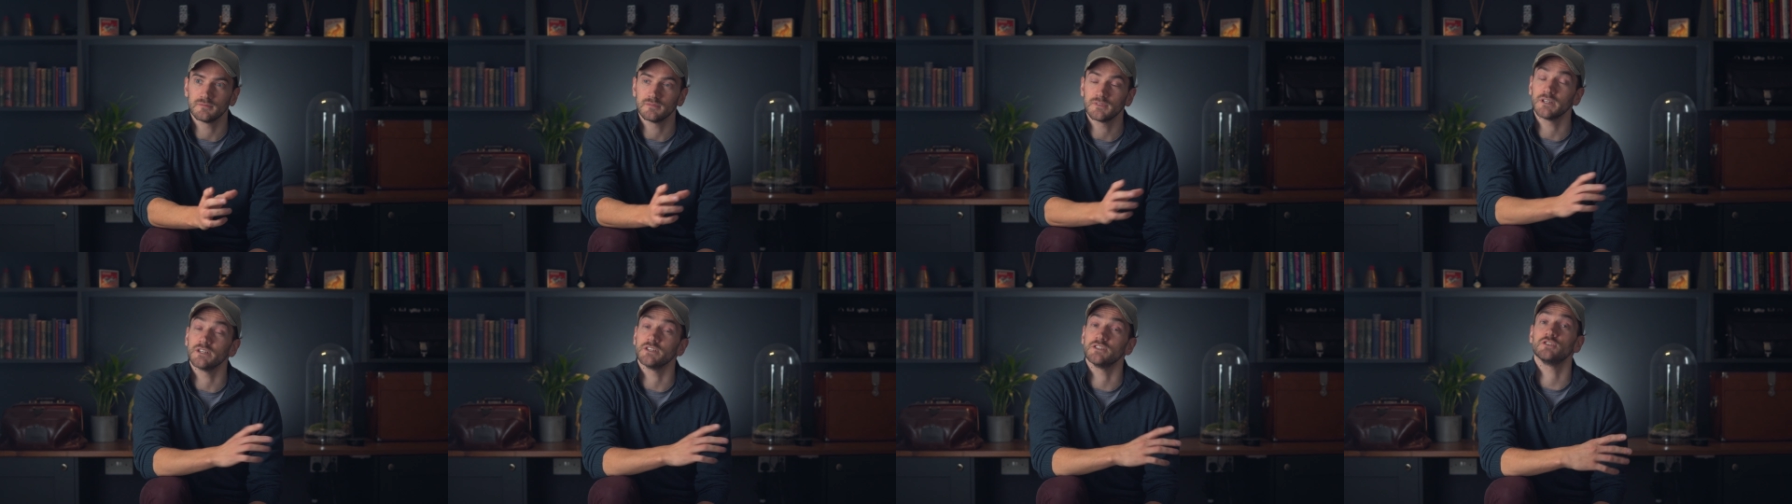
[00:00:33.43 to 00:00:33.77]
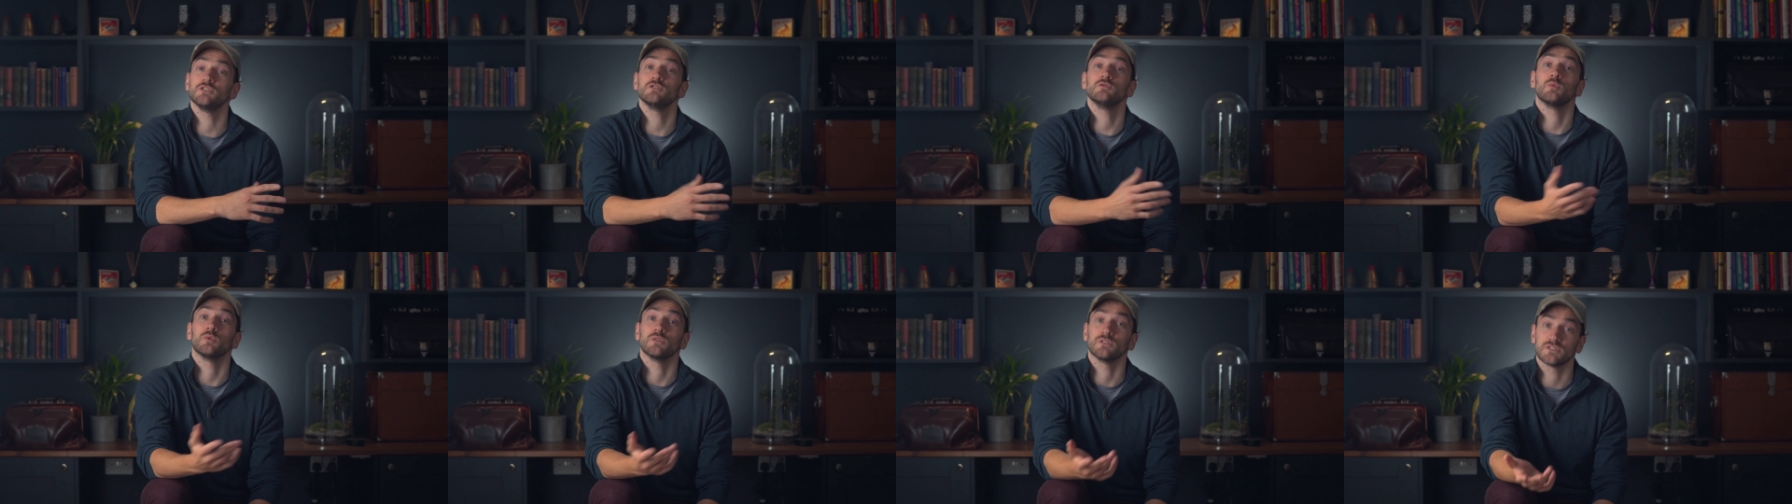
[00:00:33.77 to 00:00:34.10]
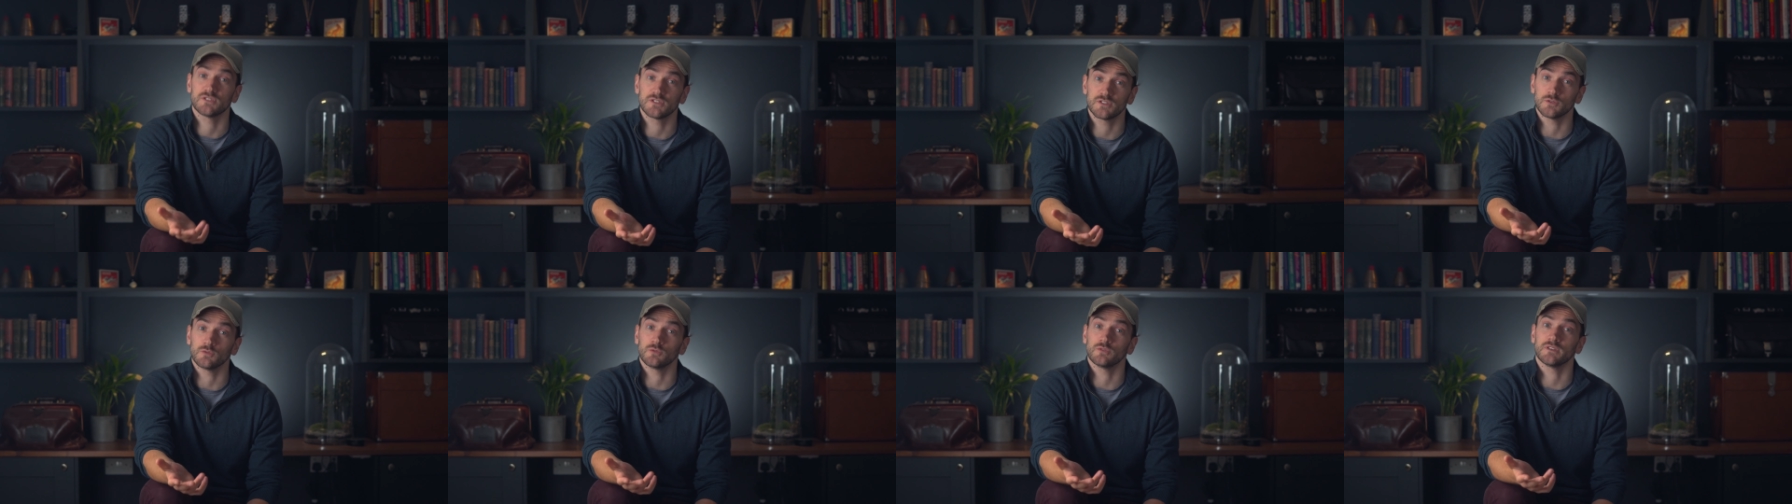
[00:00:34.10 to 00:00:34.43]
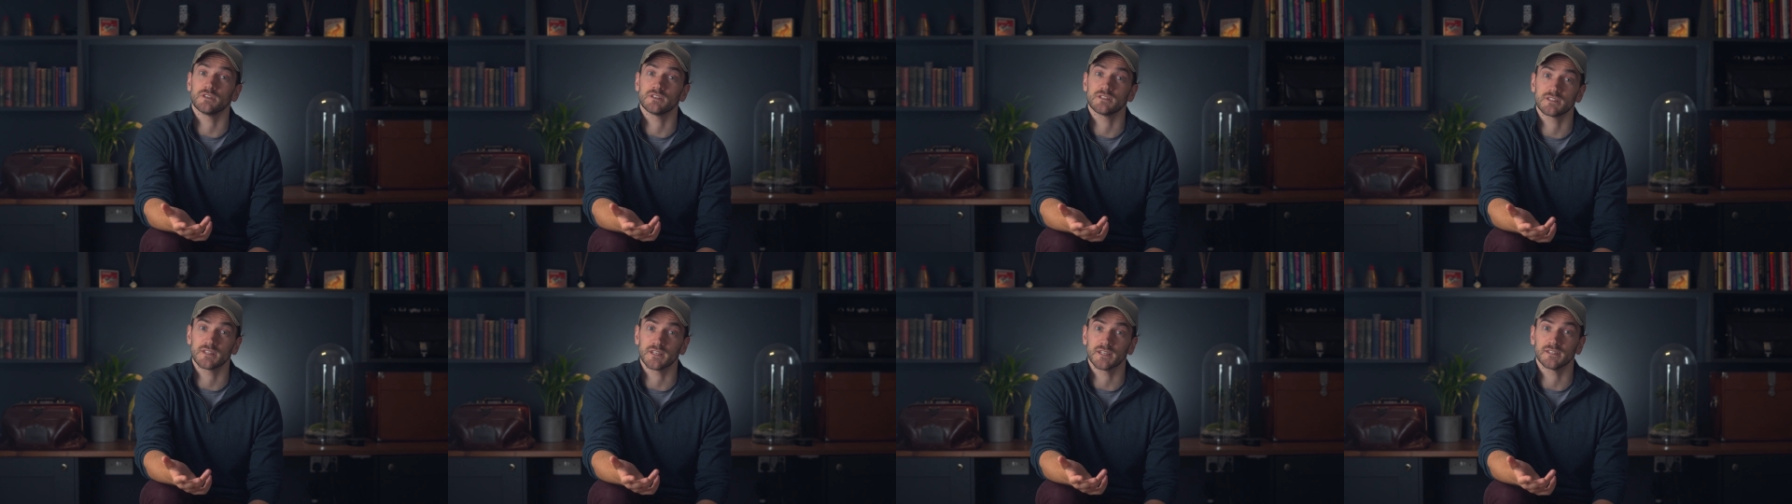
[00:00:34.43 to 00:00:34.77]
I do want to do all
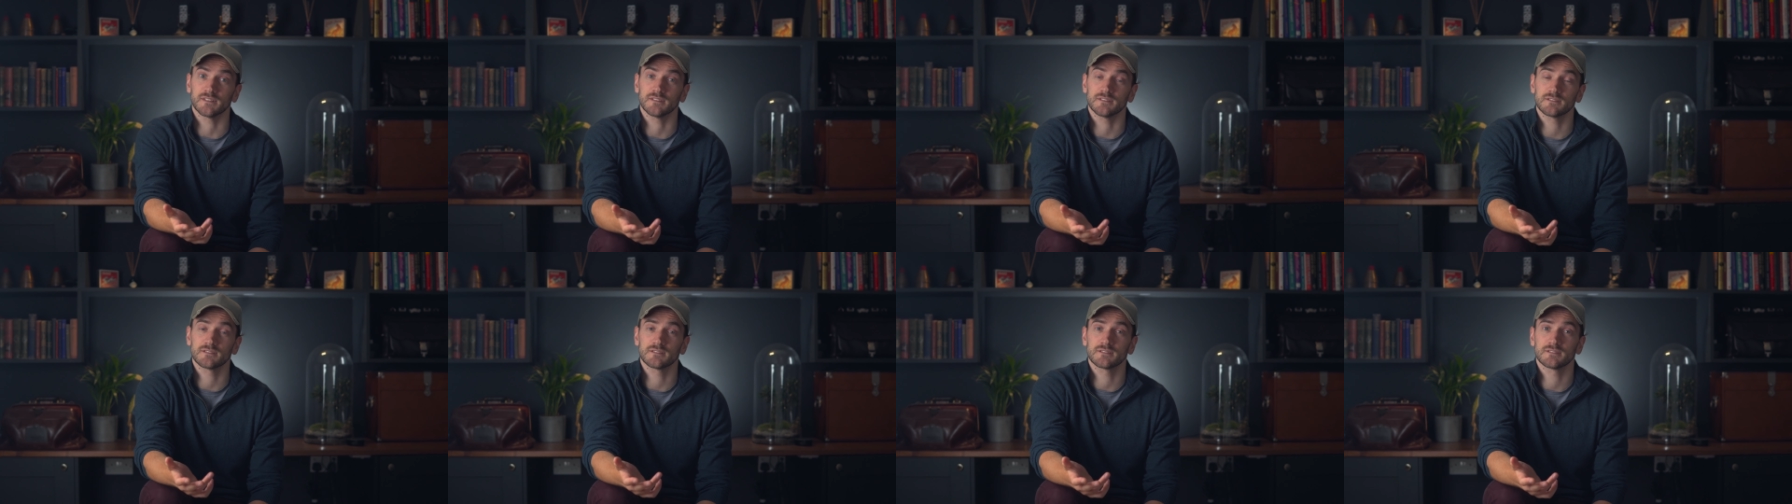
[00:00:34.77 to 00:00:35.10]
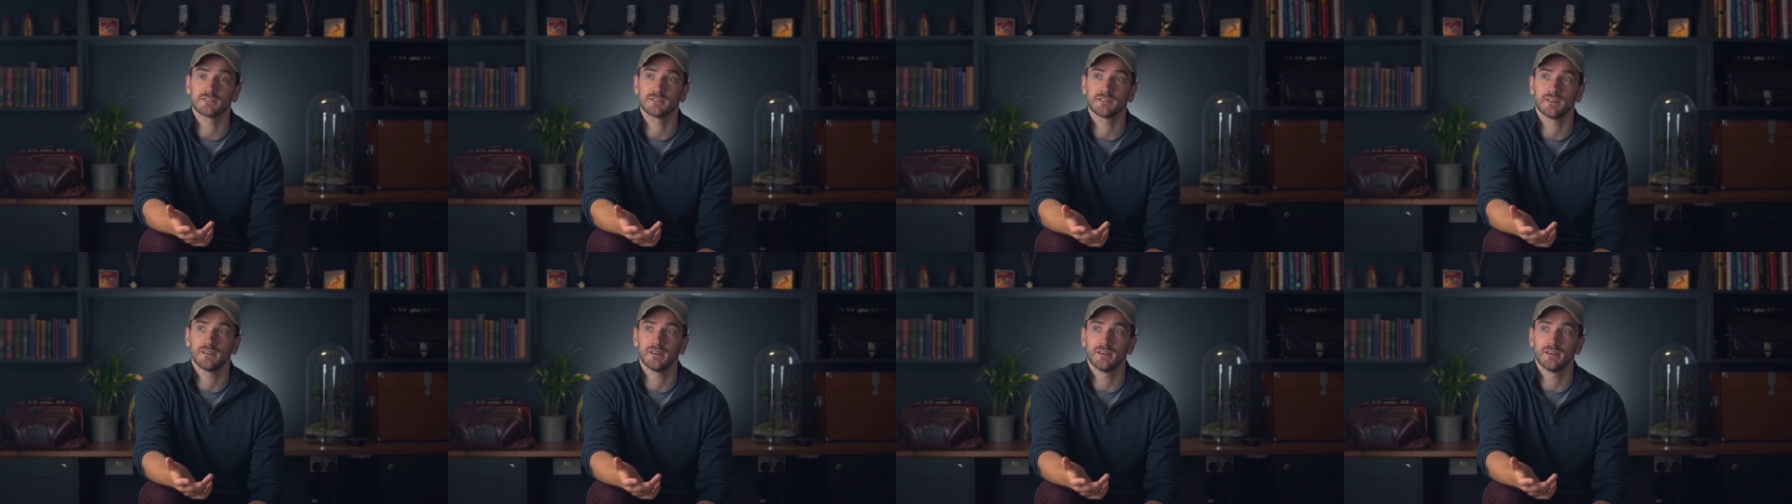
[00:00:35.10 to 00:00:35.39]
these things